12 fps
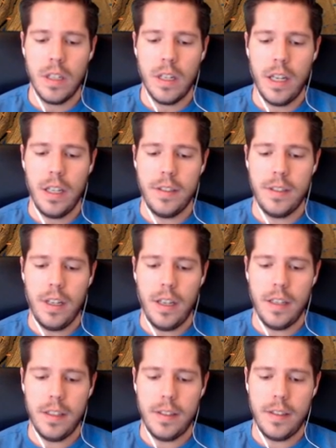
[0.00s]
I'd
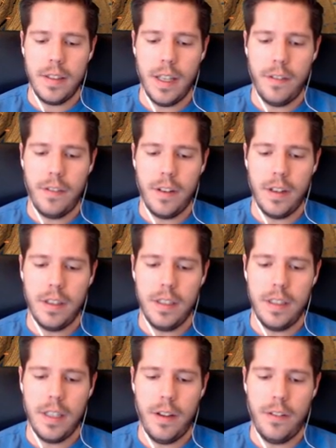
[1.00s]
say definitely,
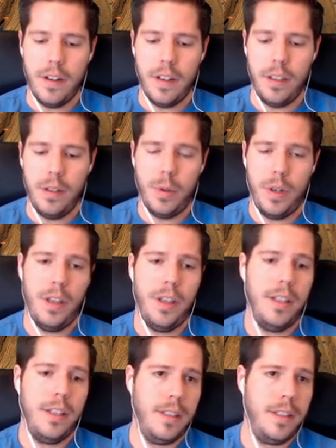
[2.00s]
definitely worth it.